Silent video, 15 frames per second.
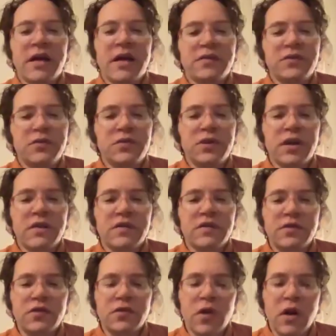ask you
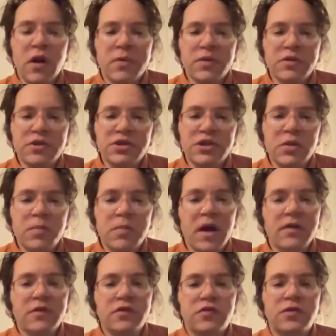guys to, I'm going to share
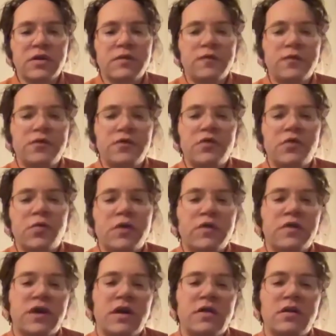my screen for just
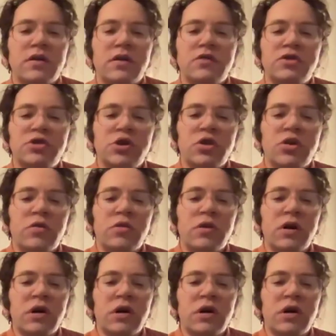1 second and show